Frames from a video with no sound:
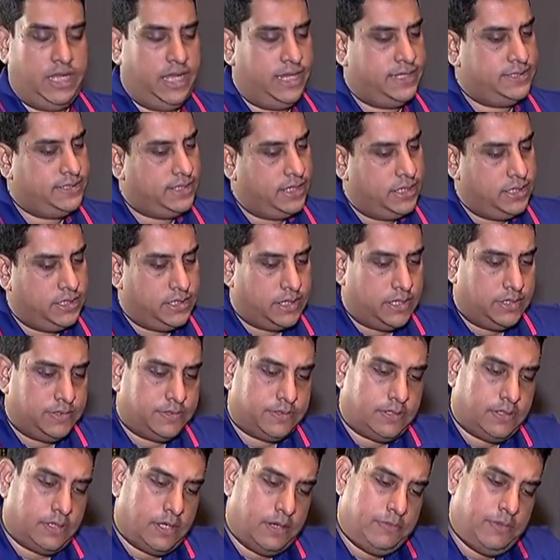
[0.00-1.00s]
Excellent
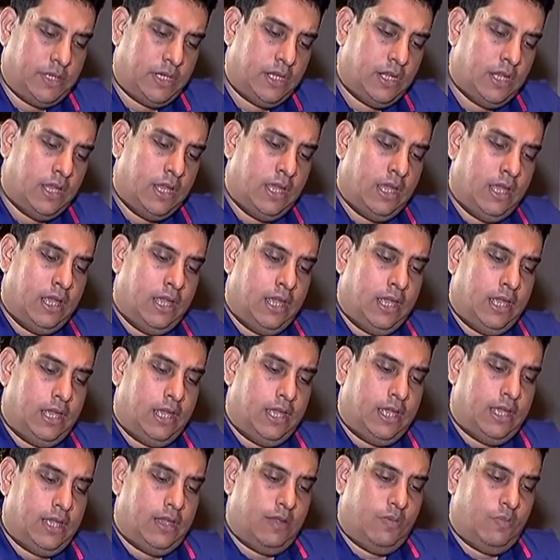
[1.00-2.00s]
answer. I mean,
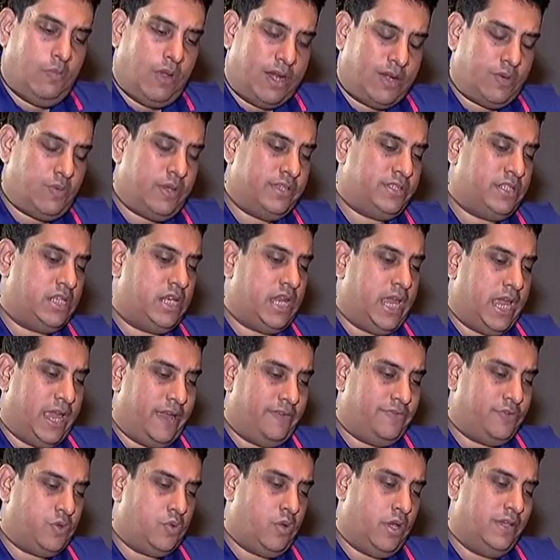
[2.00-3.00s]
One question I
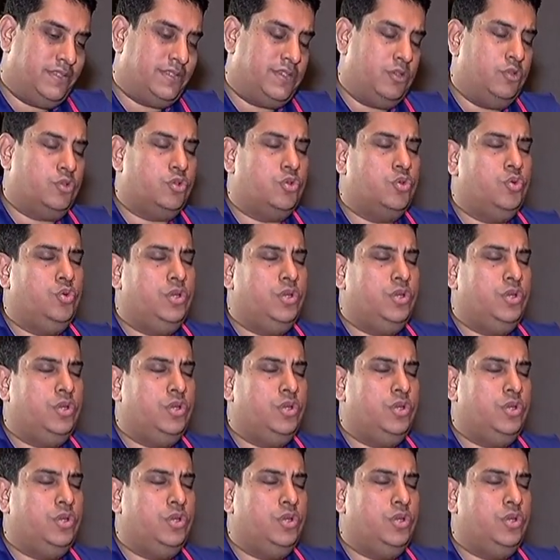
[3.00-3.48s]
have to ask you.